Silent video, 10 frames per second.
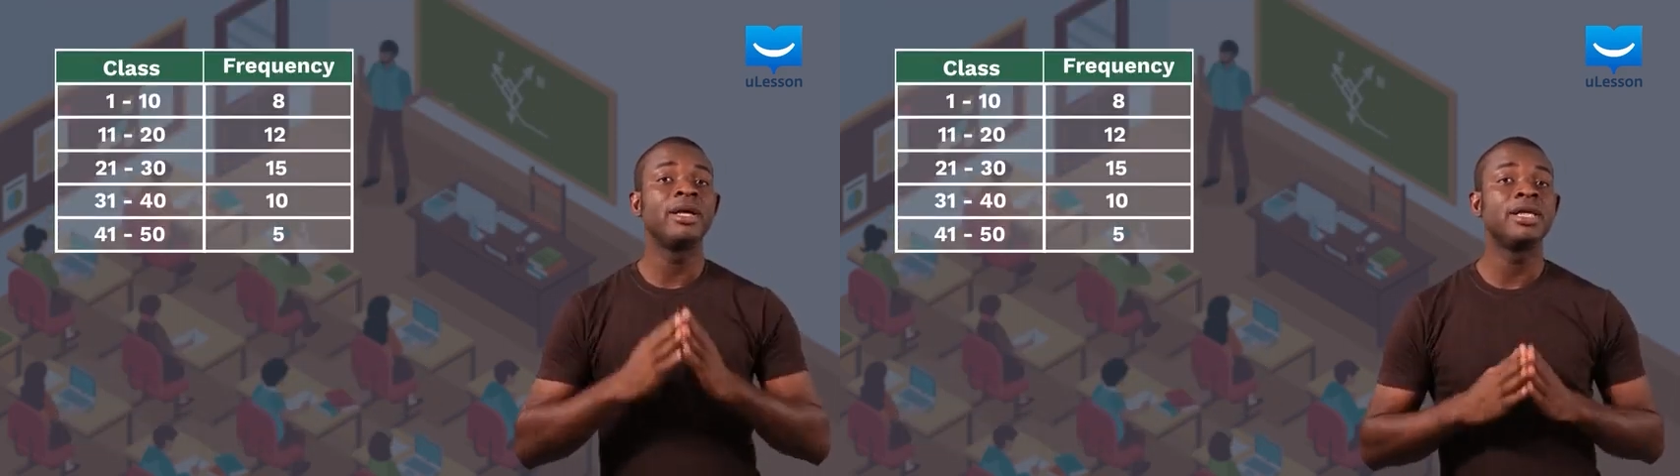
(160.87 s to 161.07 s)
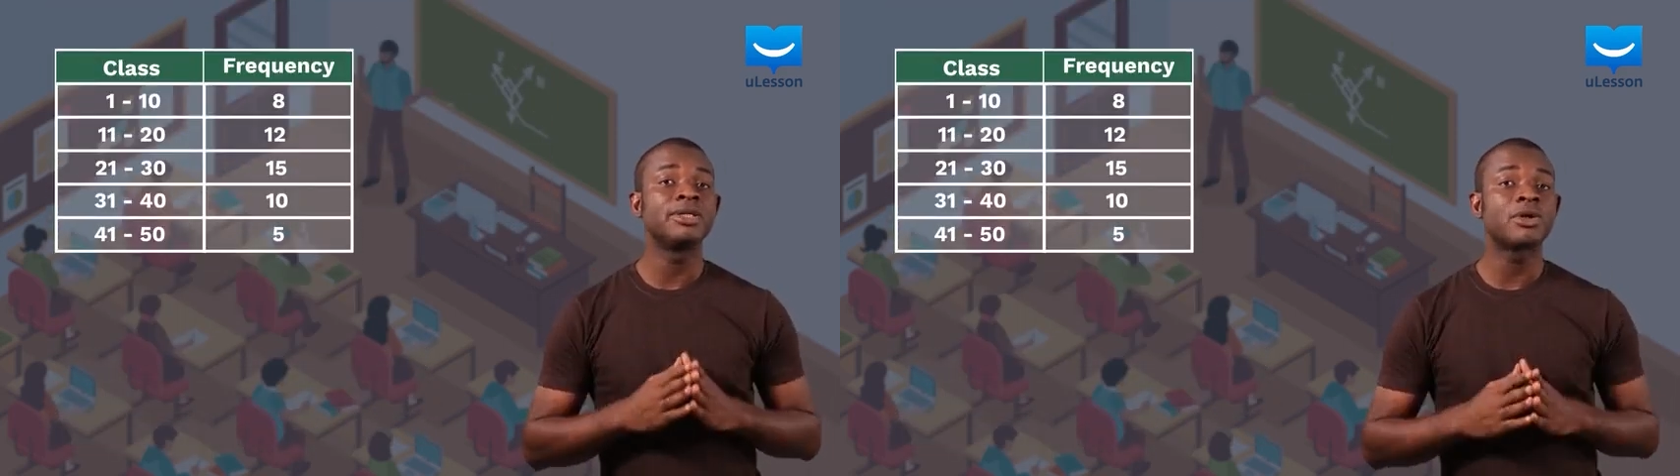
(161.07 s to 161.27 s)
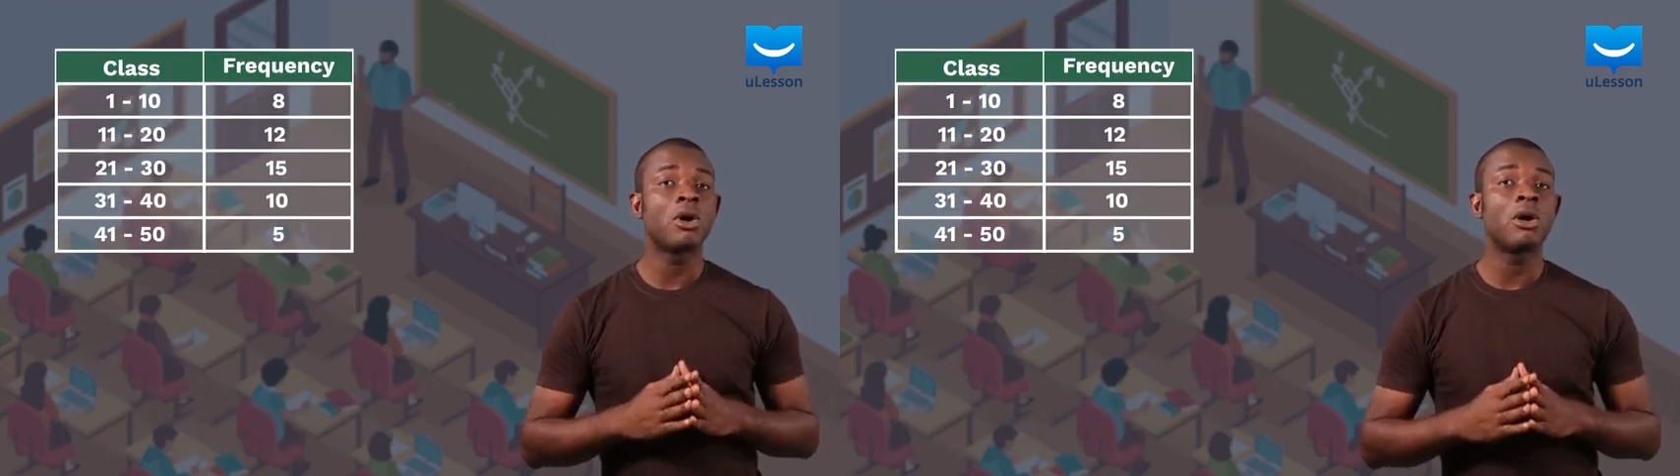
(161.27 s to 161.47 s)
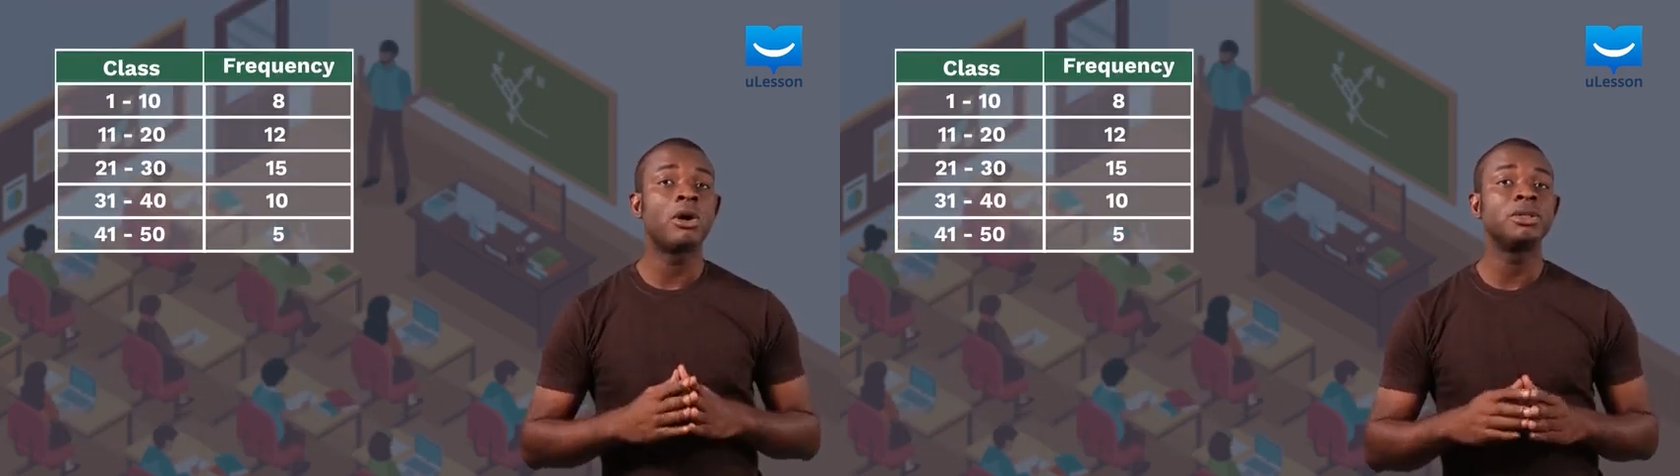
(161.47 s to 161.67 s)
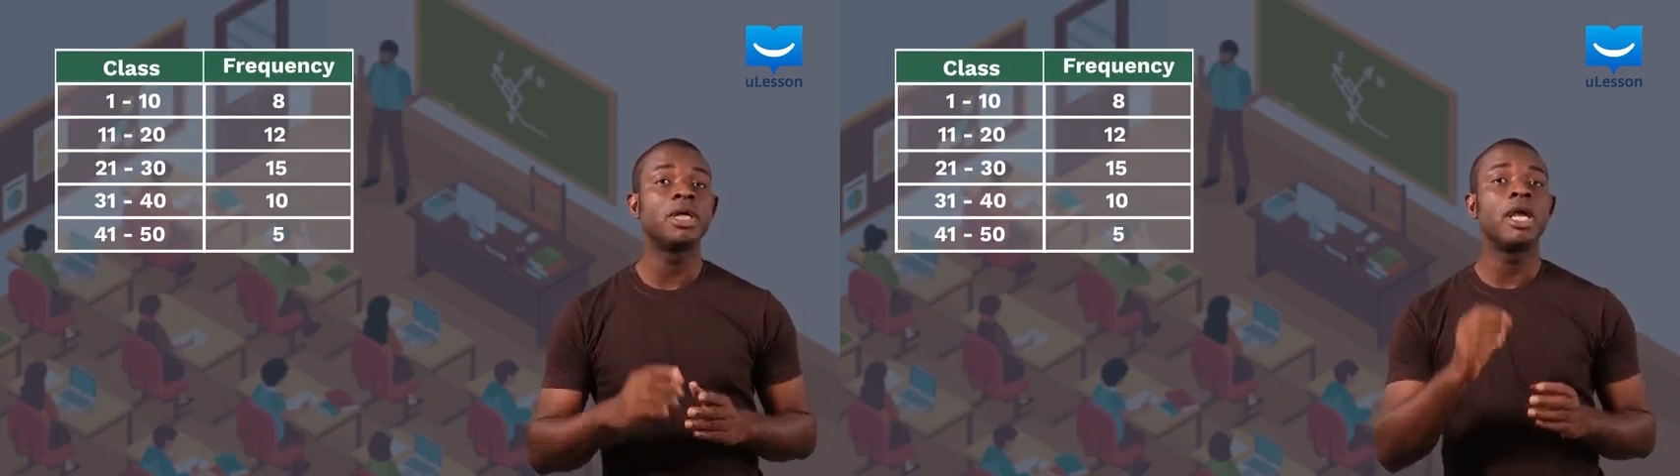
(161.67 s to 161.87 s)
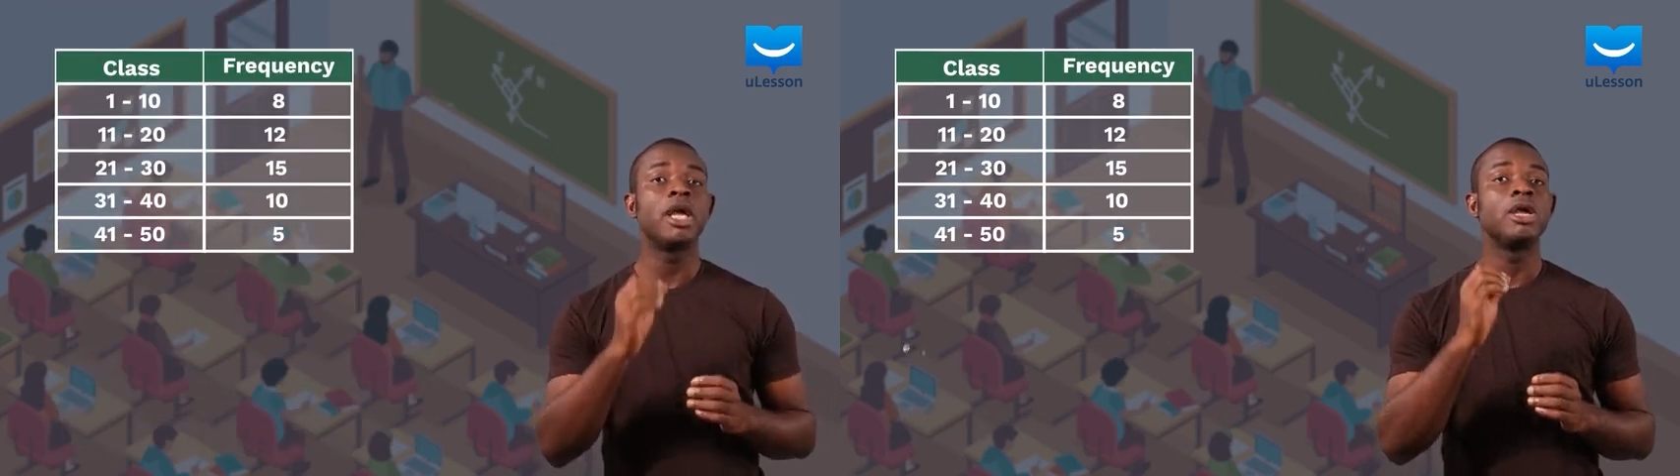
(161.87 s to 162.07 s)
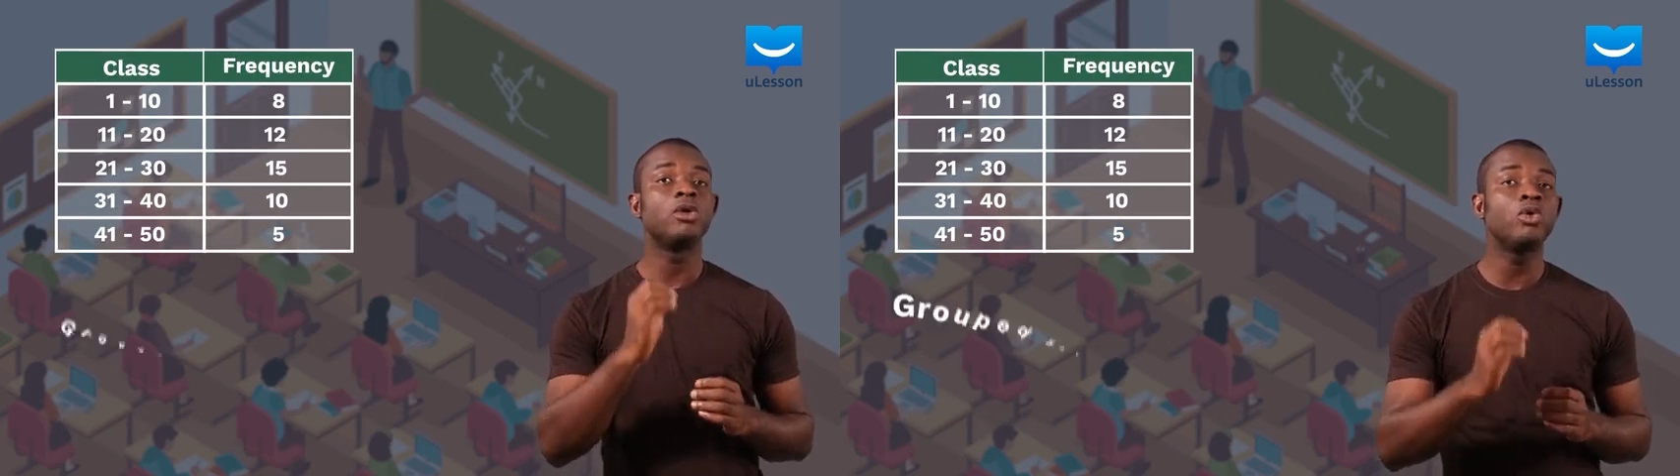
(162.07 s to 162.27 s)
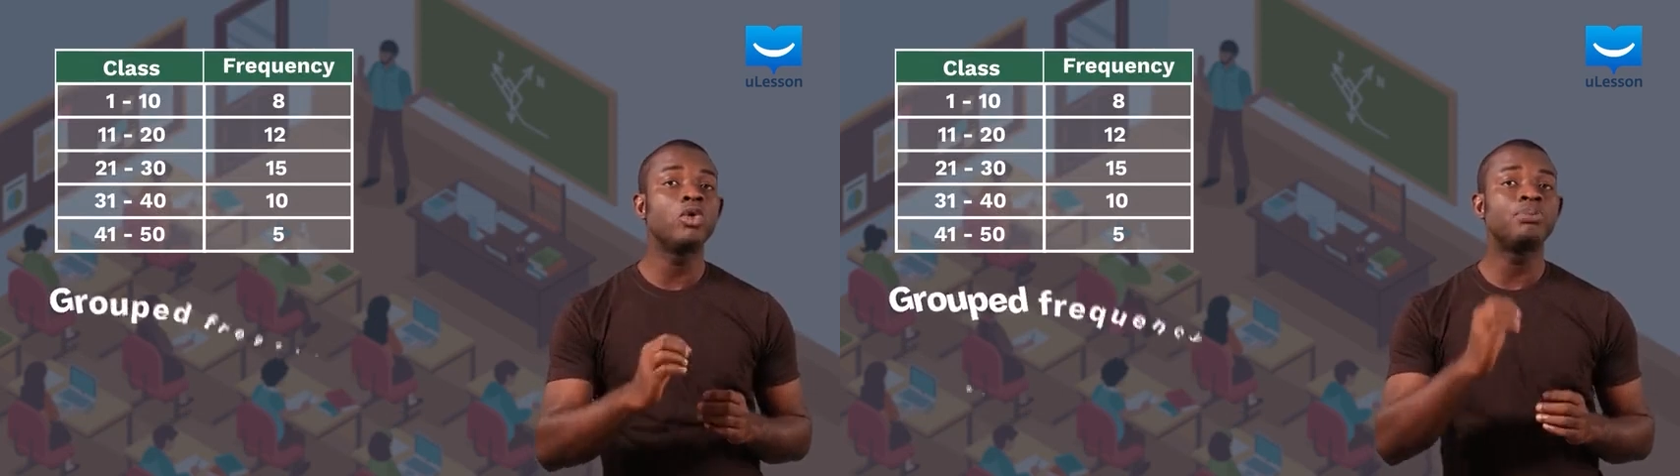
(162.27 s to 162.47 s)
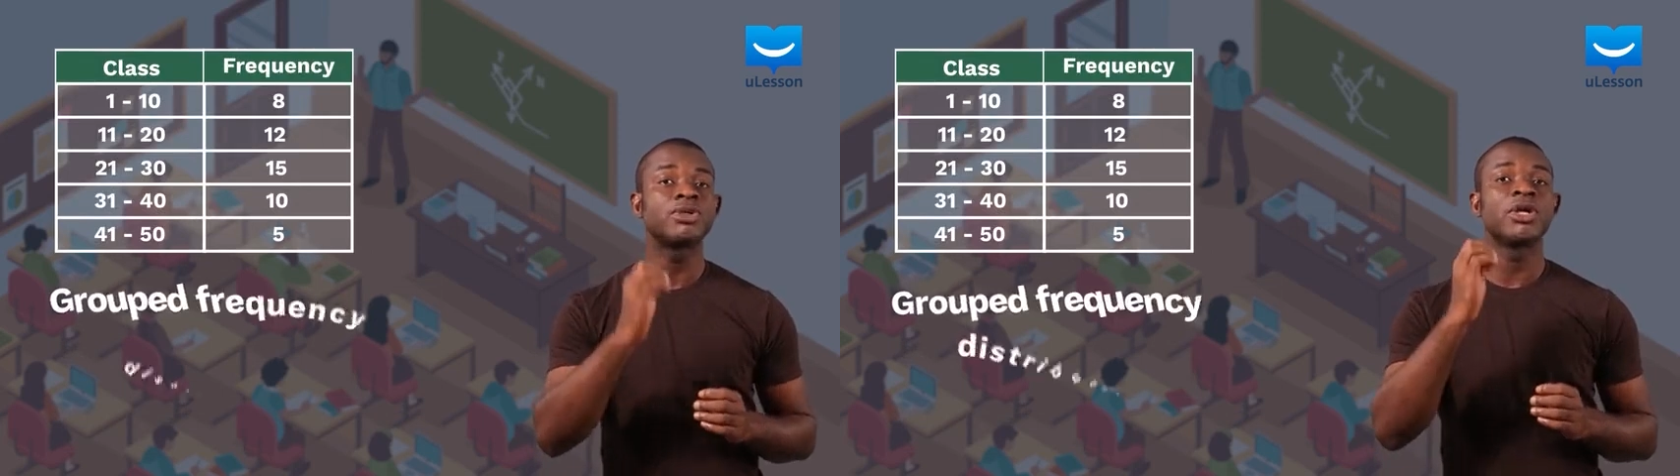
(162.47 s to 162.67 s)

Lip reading: is called a grouped